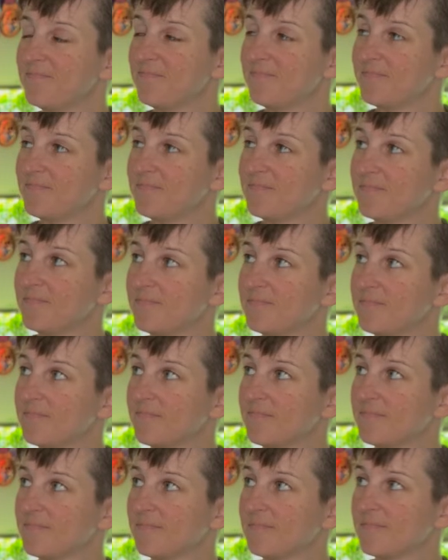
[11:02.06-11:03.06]

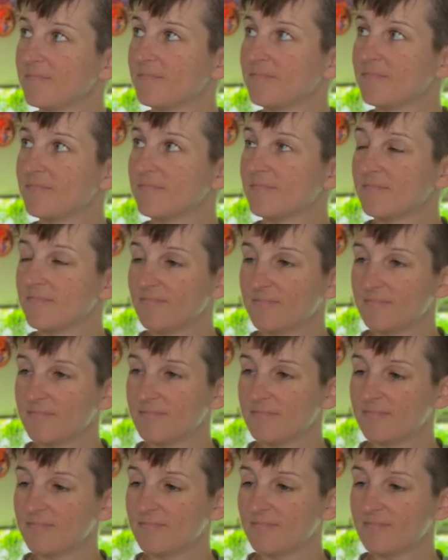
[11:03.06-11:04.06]

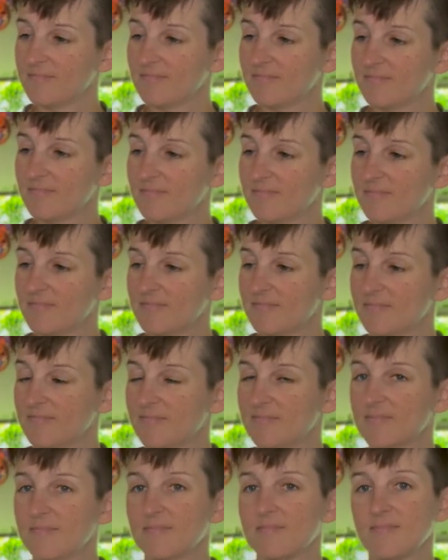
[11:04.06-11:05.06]

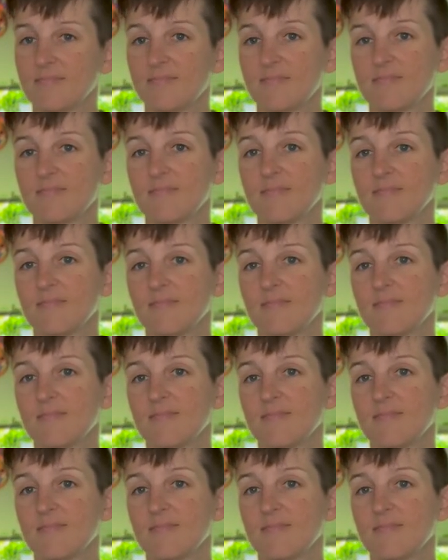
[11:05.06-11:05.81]
[no speech]